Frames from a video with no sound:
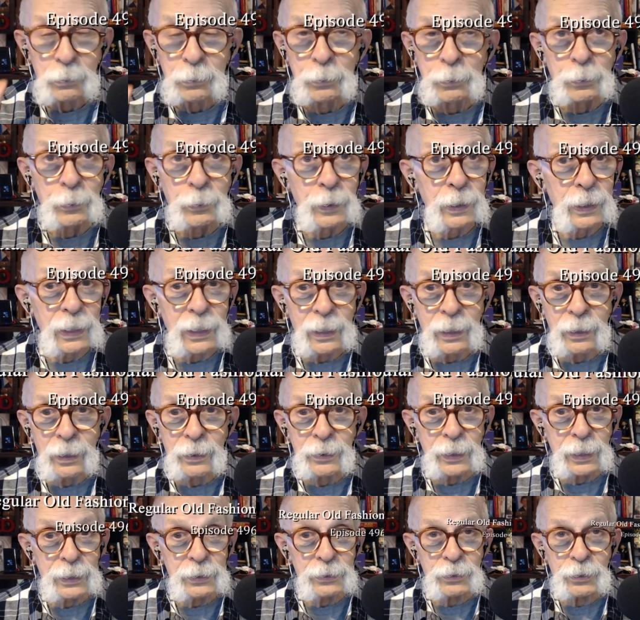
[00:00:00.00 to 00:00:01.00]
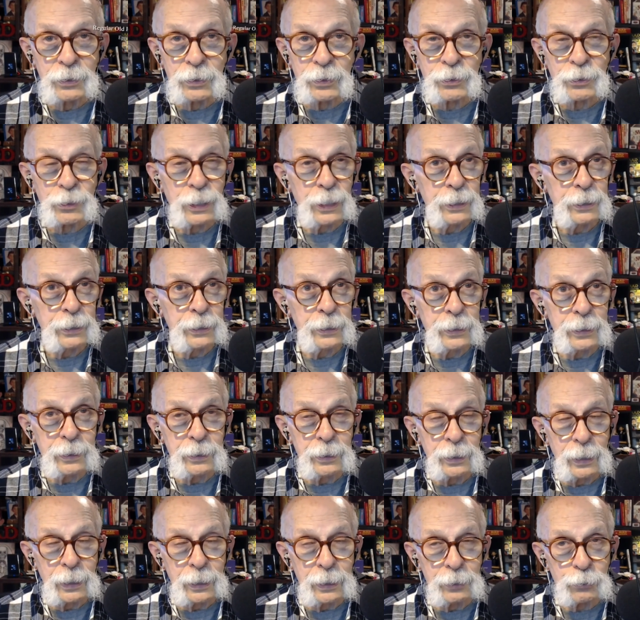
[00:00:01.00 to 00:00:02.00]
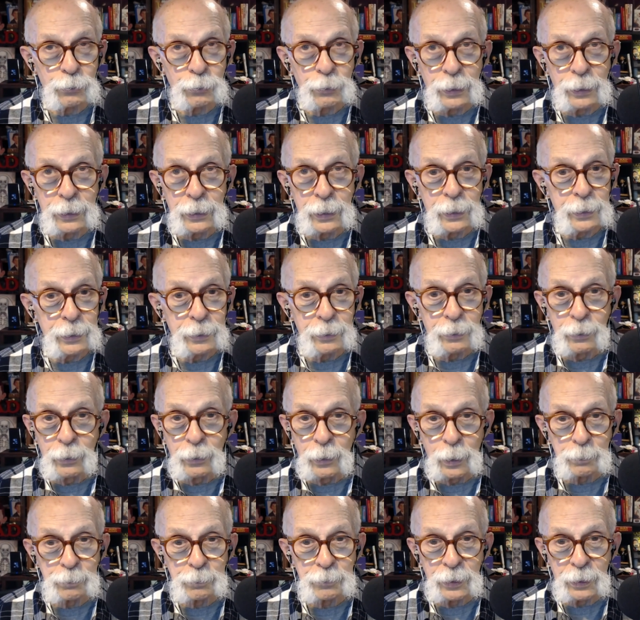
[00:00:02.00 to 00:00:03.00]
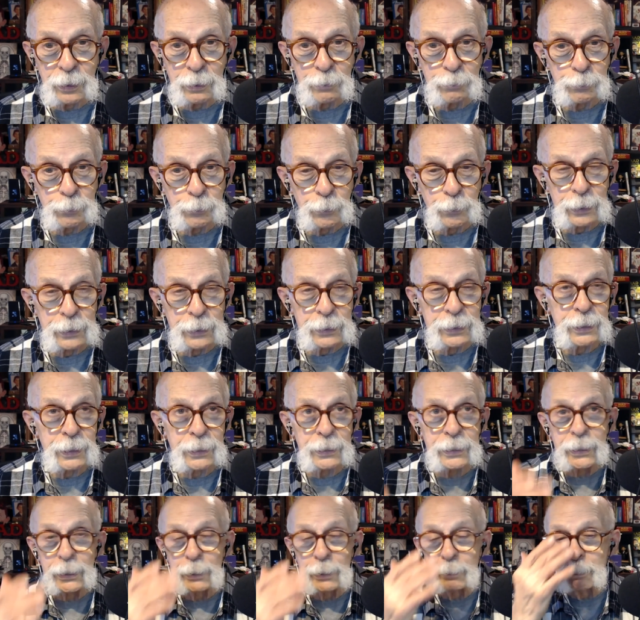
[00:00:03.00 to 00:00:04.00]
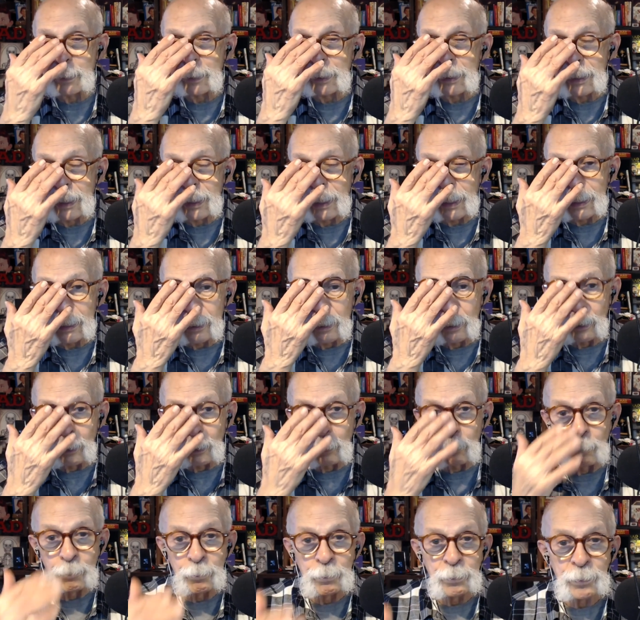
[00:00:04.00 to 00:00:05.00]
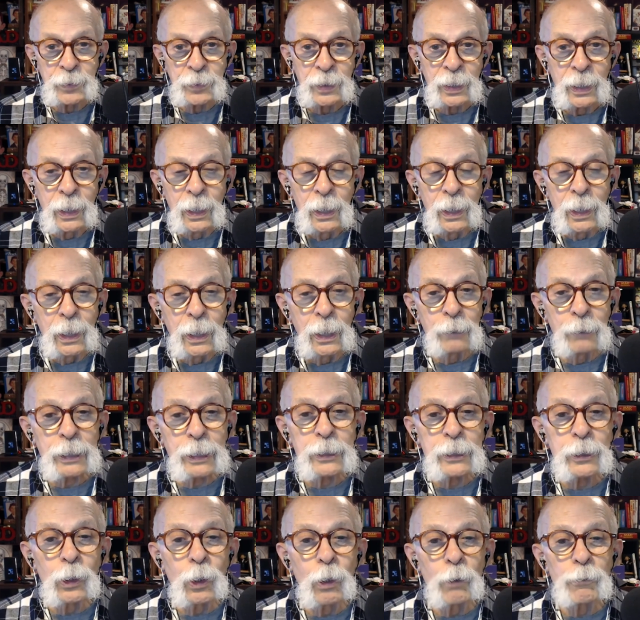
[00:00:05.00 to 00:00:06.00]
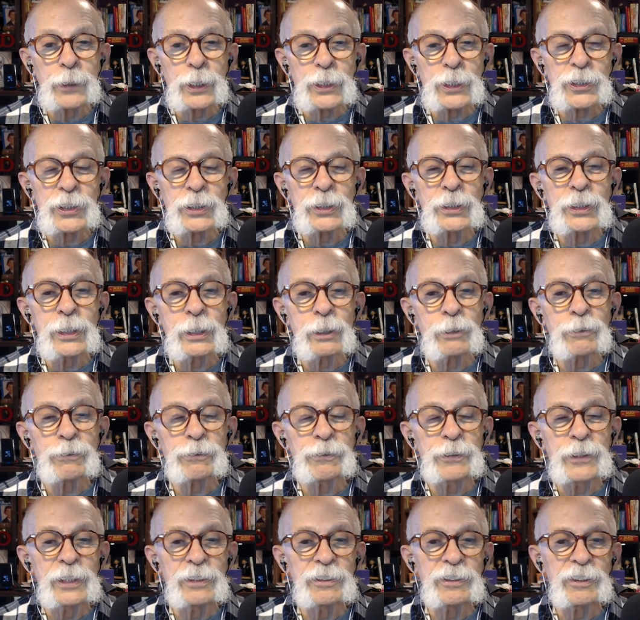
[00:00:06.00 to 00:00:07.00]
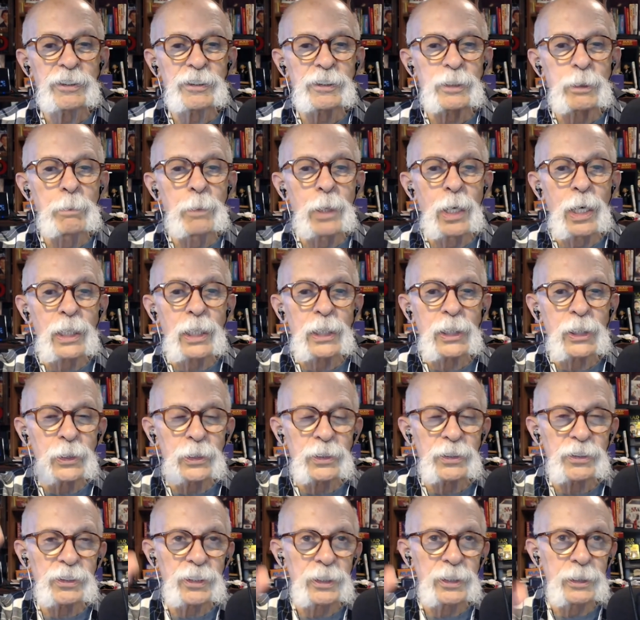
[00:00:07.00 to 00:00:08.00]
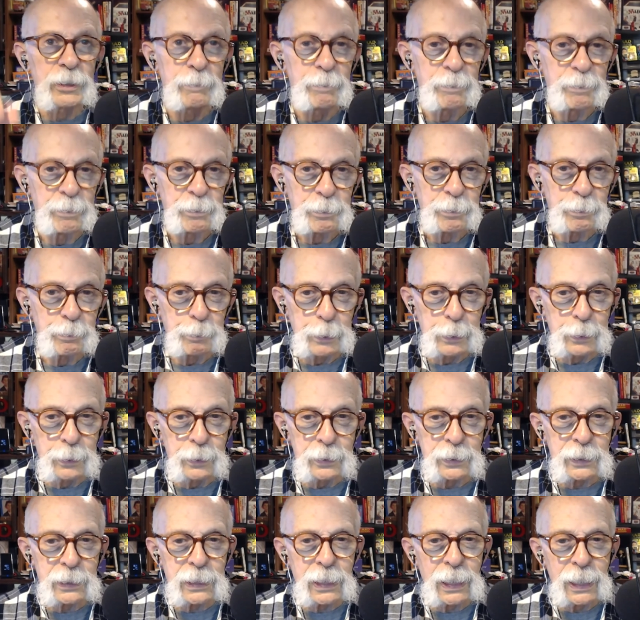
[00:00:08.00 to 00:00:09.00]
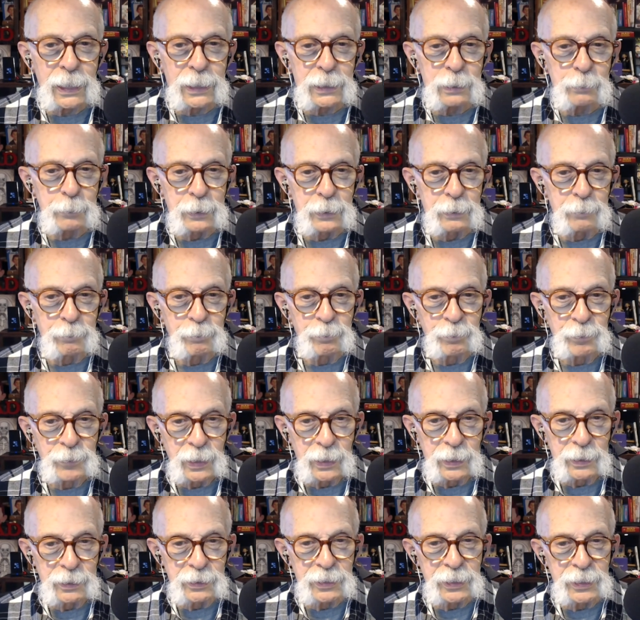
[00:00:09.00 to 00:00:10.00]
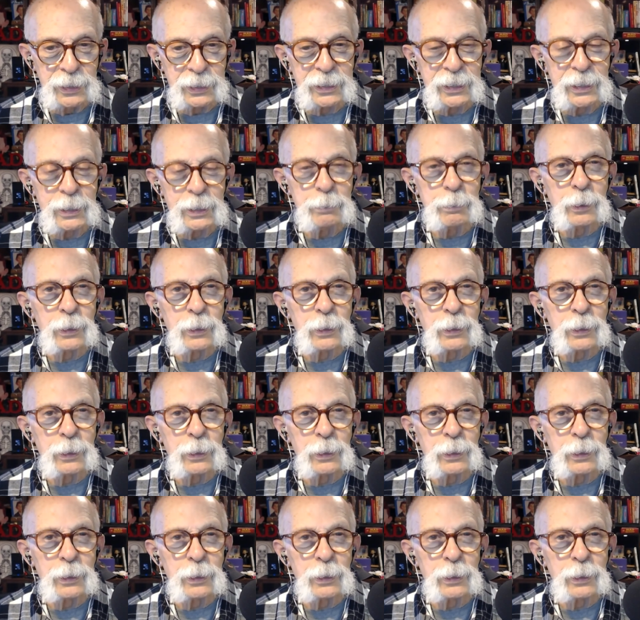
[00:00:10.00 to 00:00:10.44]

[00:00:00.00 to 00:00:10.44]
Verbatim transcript: Wow, they tra- they traded their hops in for a dinky piano. Uh, regular old fashioned Giz Fiz is a Mark Goodson, Bill Todman, Dick